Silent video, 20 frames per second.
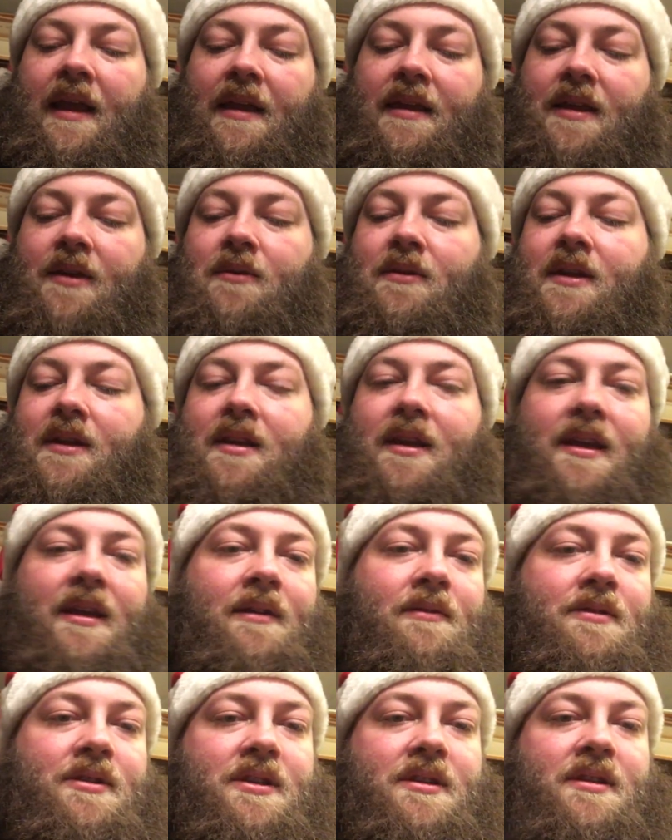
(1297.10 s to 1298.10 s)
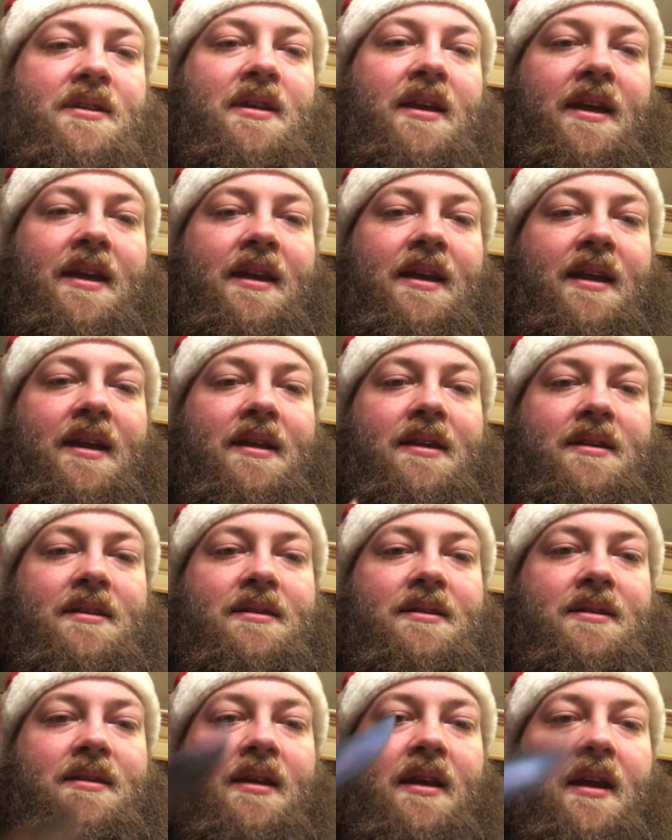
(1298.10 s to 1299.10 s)
The only thing I would just say
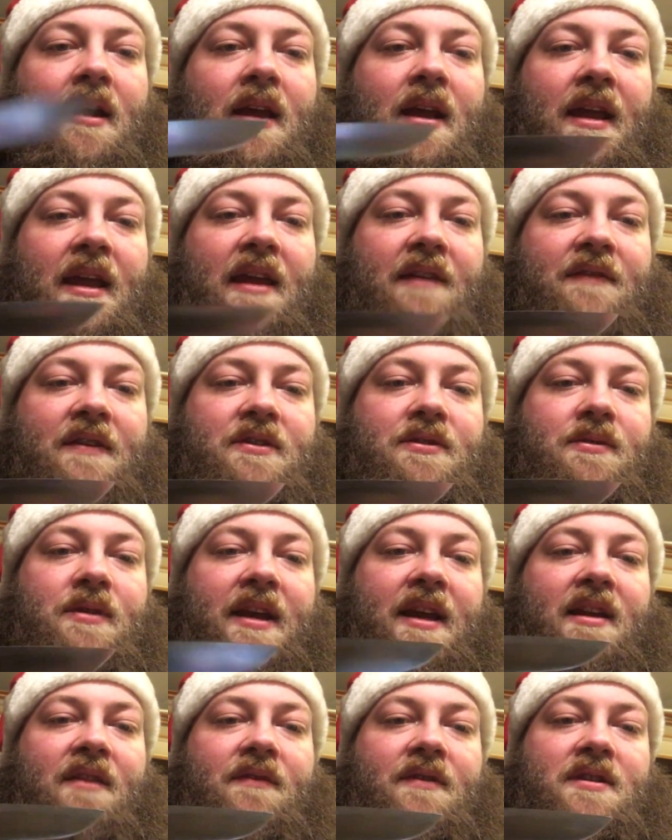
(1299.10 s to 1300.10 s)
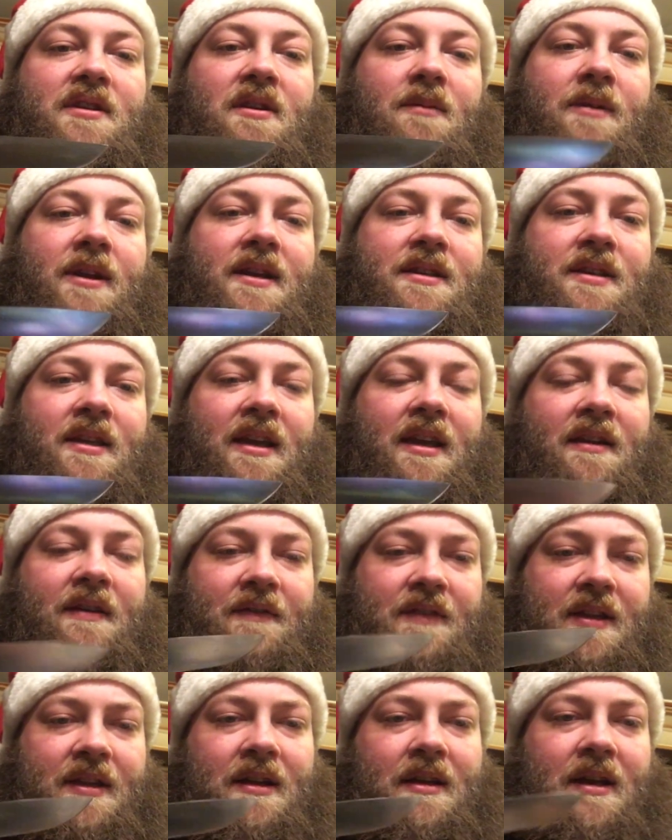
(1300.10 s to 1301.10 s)
is, if you do get it for someone as a
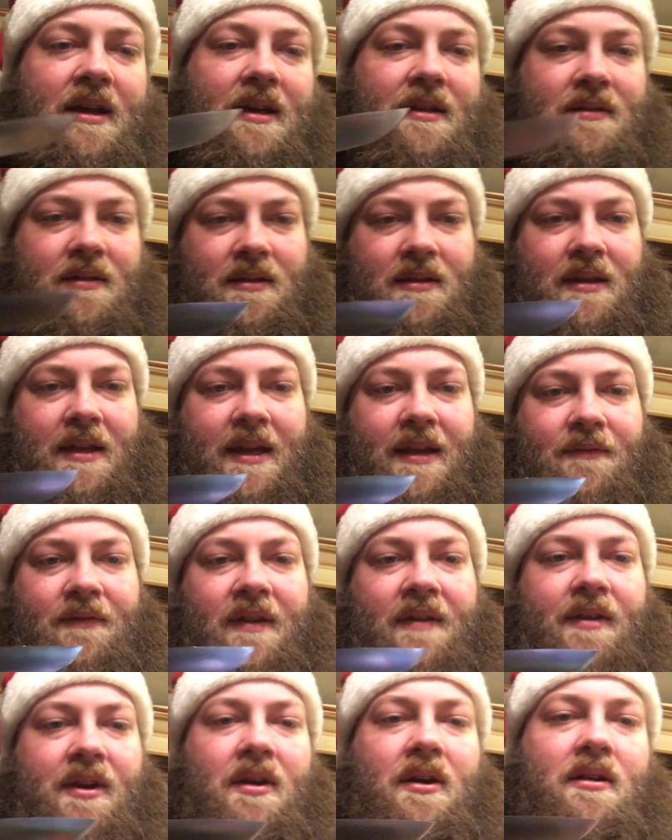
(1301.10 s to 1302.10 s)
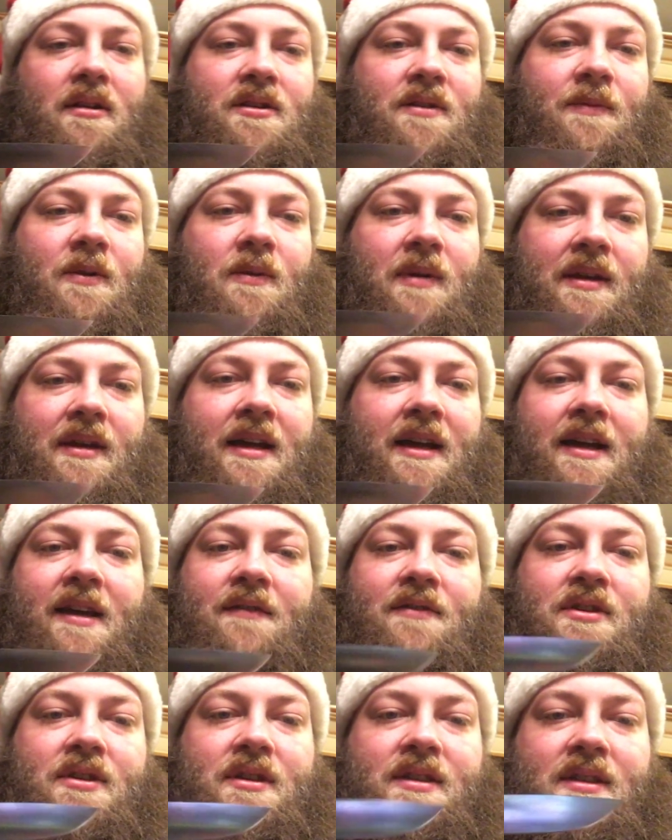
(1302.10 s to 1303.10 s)
gift and they're not like very knowledgeable with
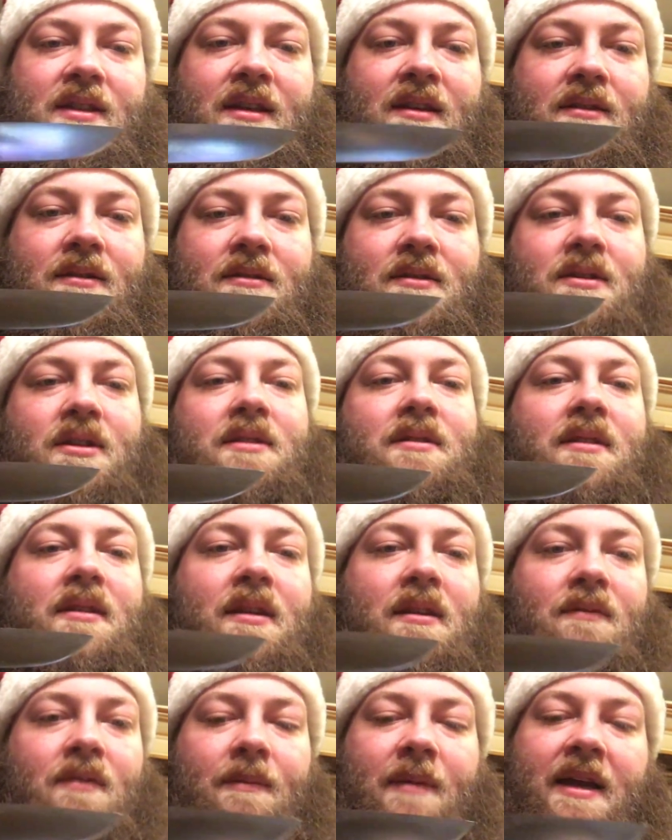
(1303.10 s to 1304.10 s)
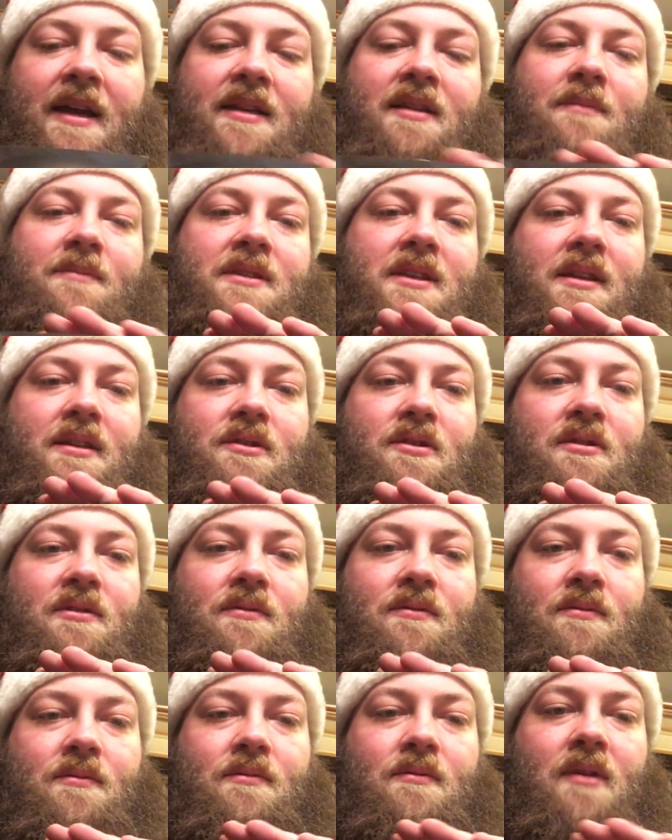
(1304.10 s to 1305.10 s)
knives or steels, just remind them
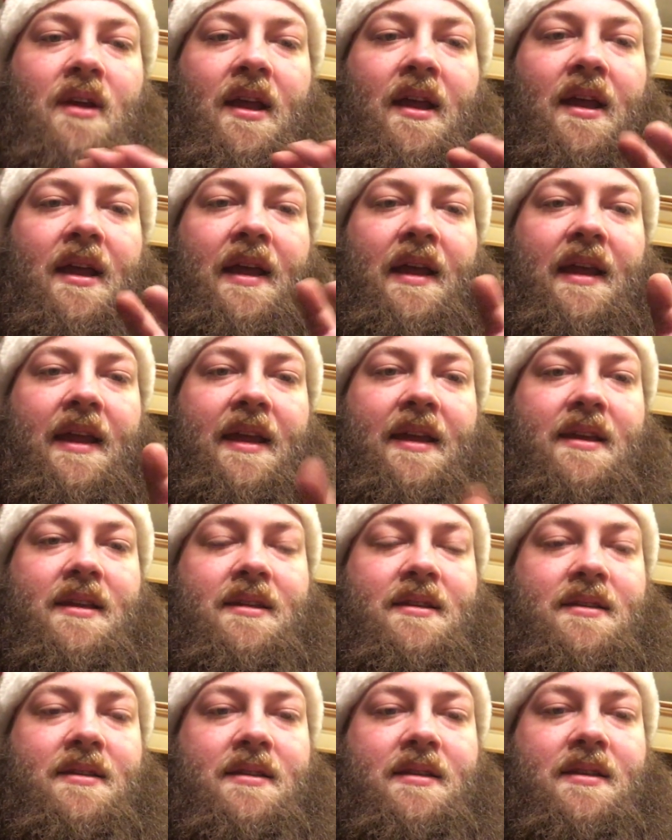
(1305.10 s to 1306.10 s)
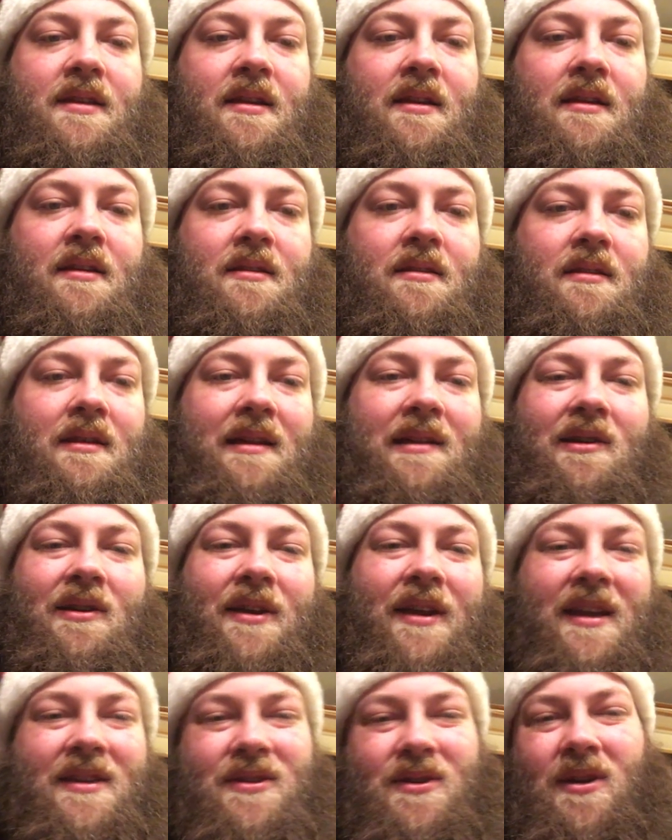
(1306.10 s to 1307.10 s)
D2 is, I don't know,
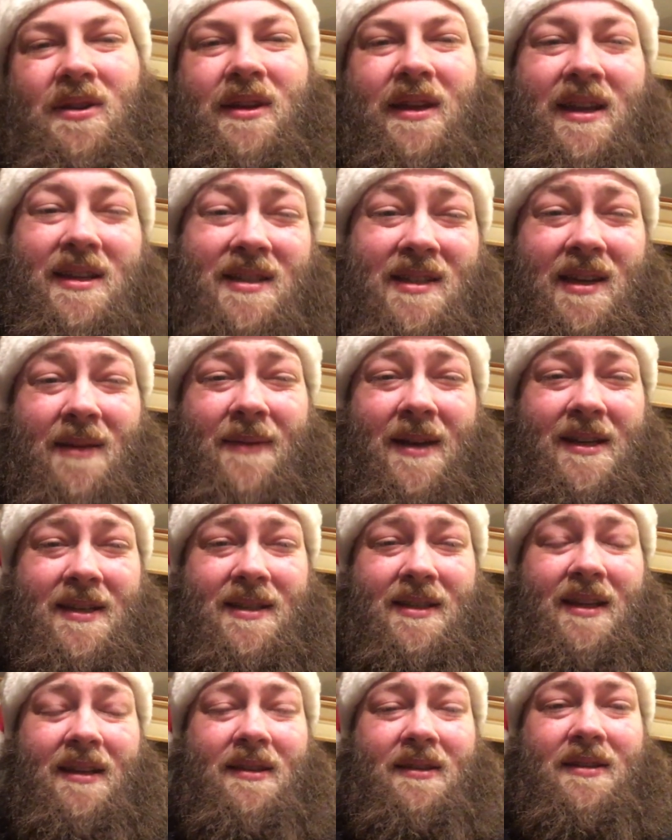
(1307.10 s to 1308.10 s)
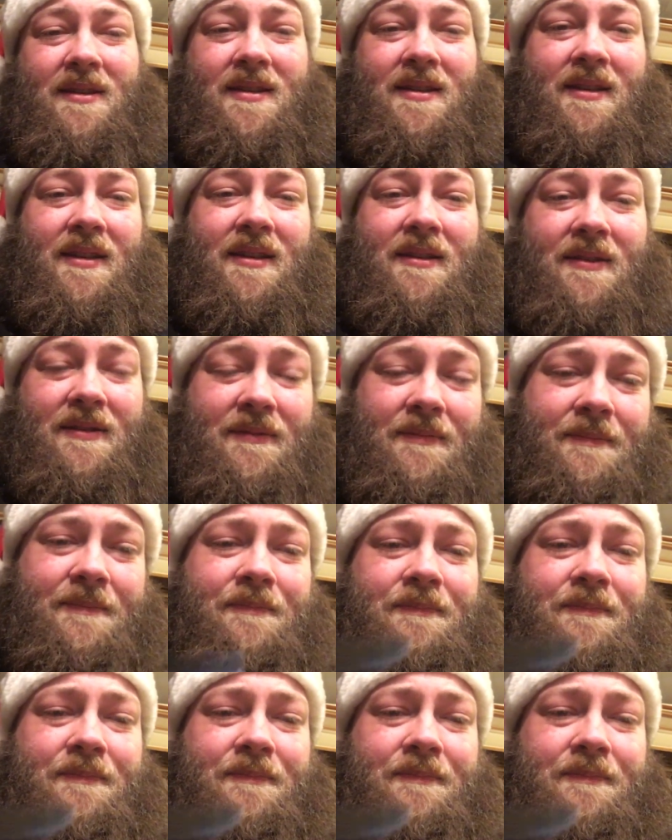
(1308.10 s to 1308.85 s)
I guess called like a semi-stainless steel.